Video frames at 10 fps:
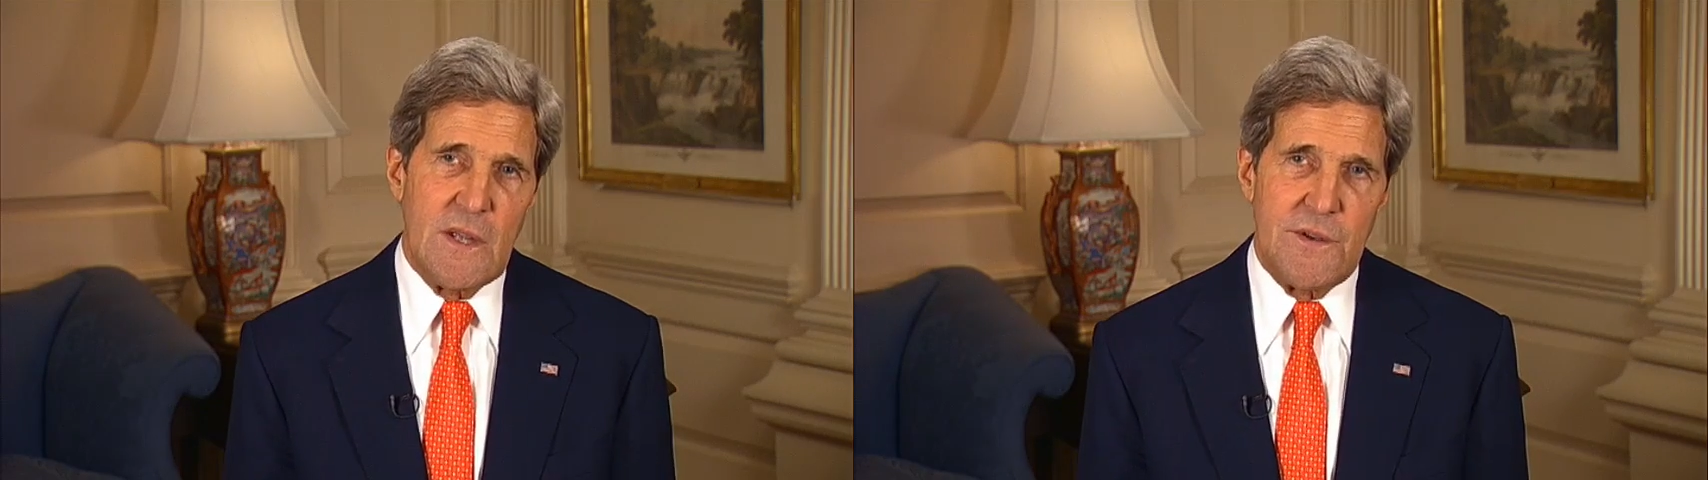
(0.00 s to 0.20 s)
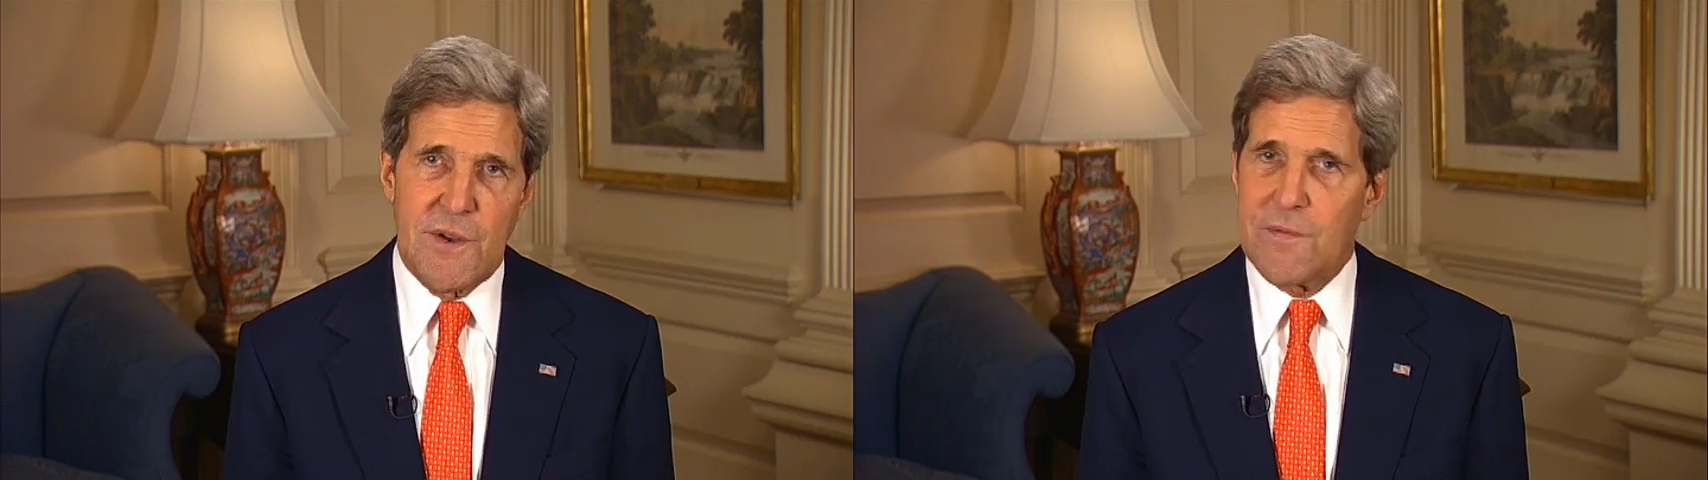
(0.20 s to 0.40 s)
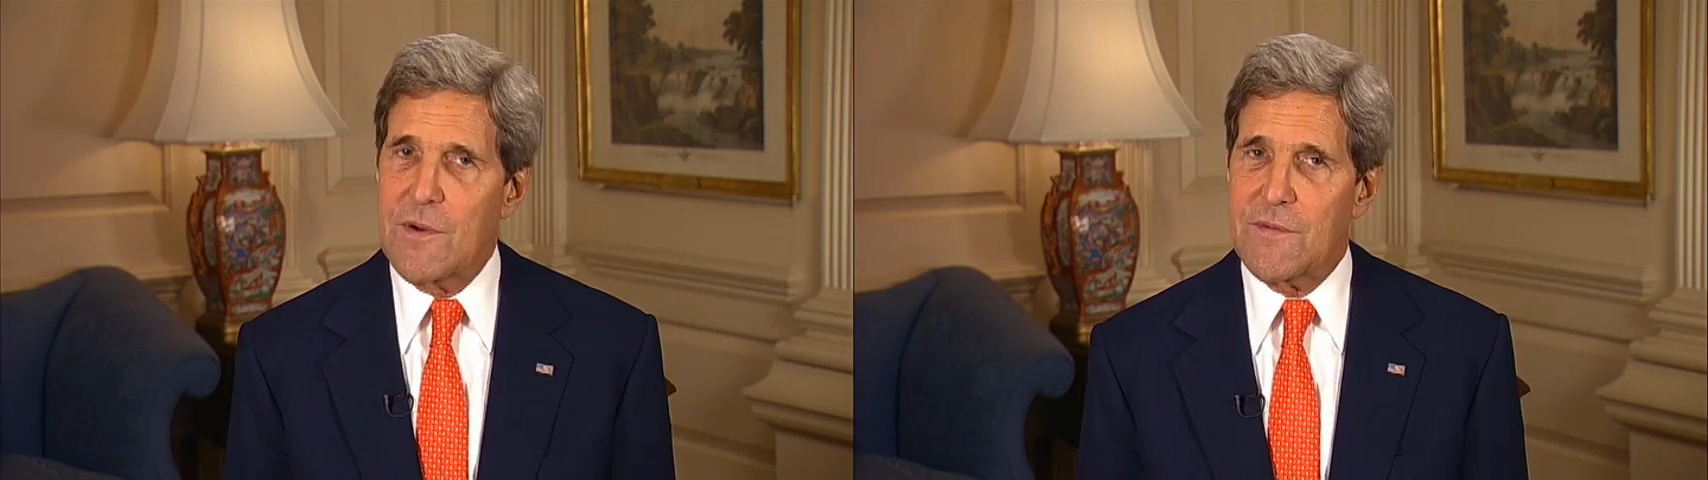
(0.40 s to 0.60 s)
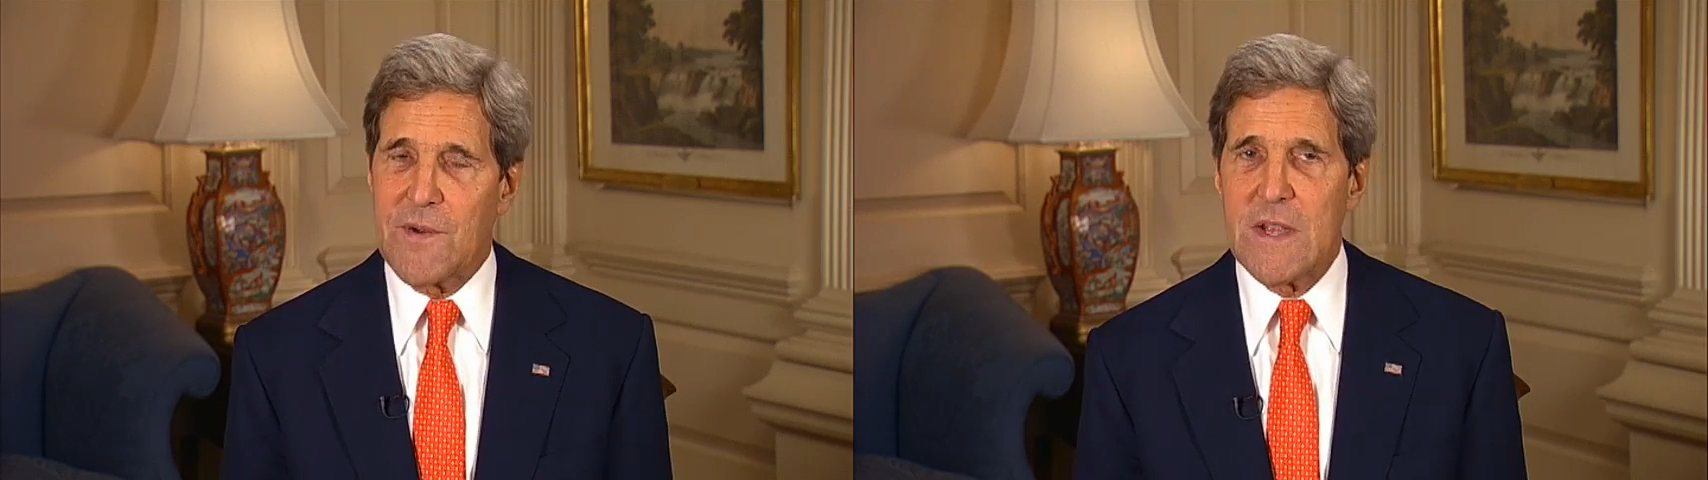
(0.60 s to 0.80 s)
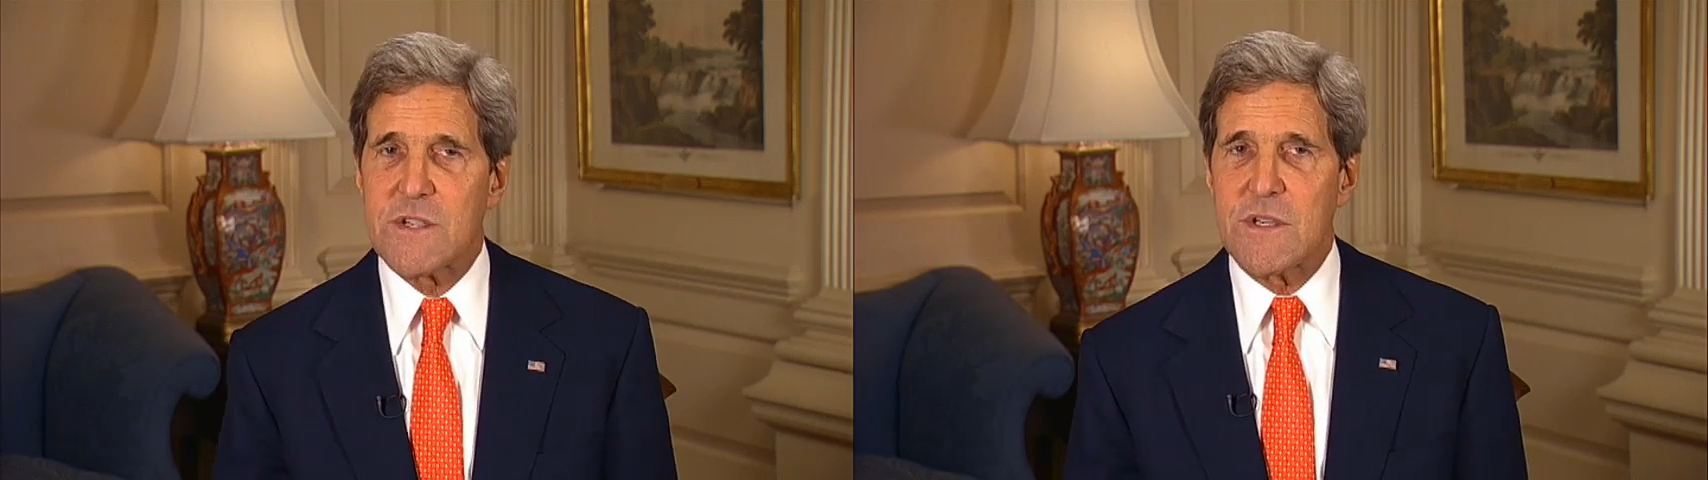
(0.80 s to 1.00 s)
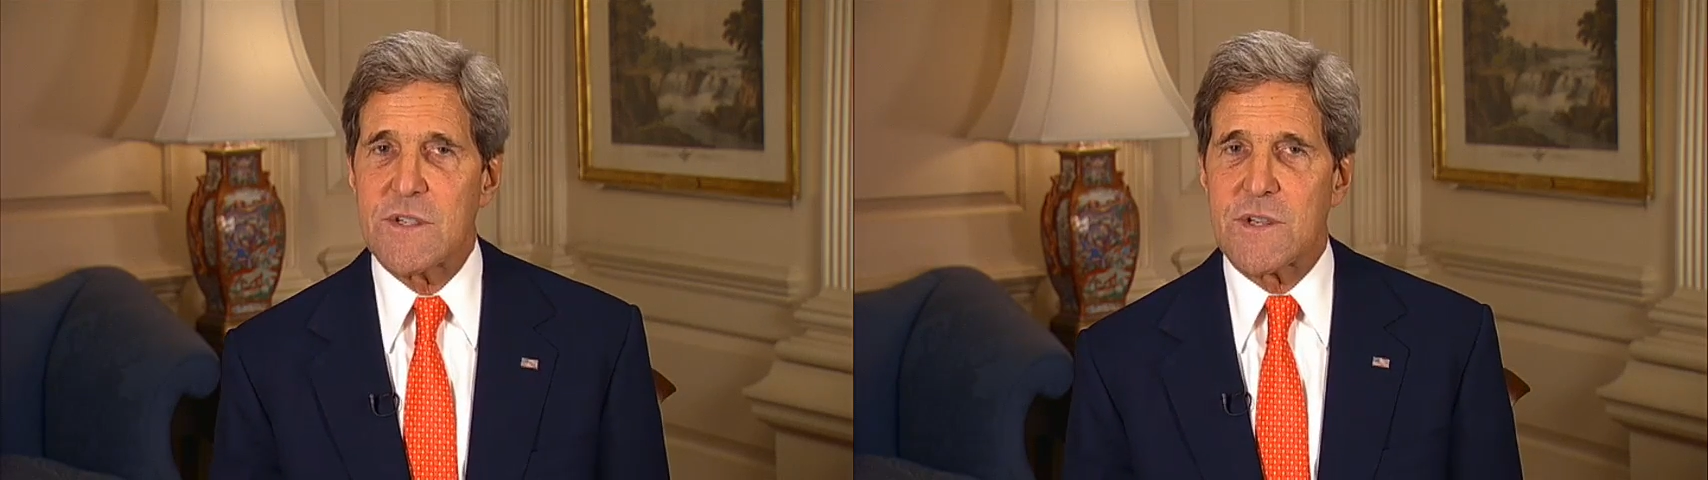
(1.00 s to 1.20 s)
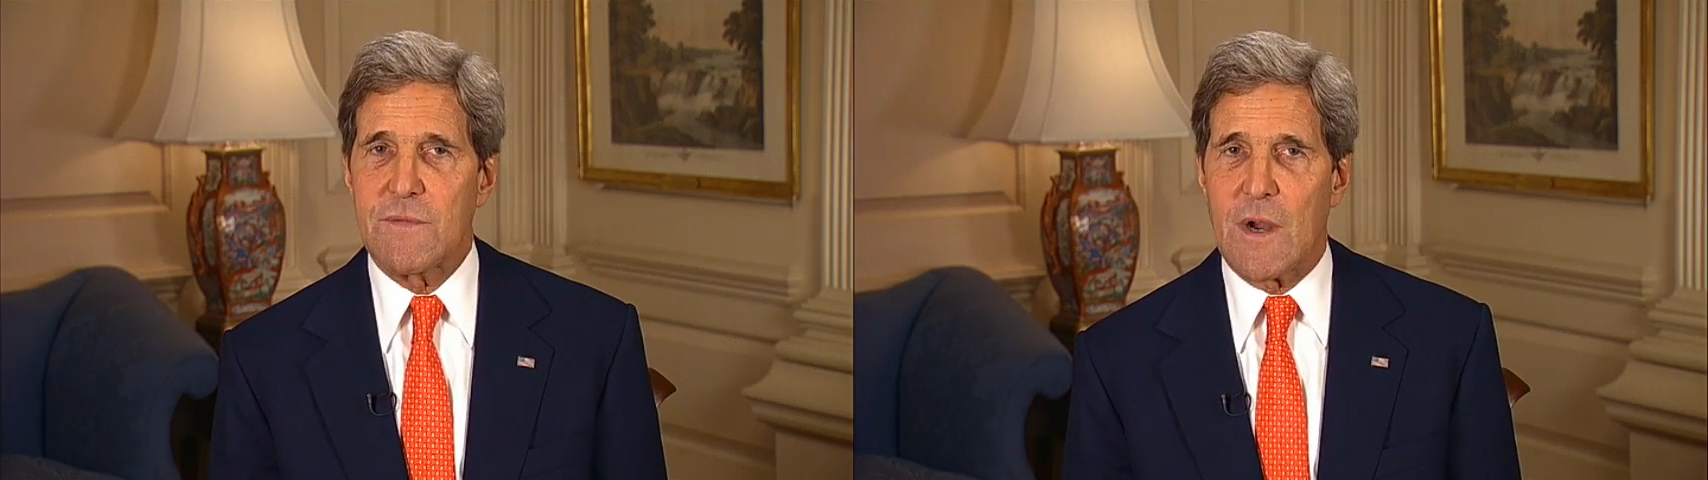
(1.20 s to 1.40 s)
in different phases of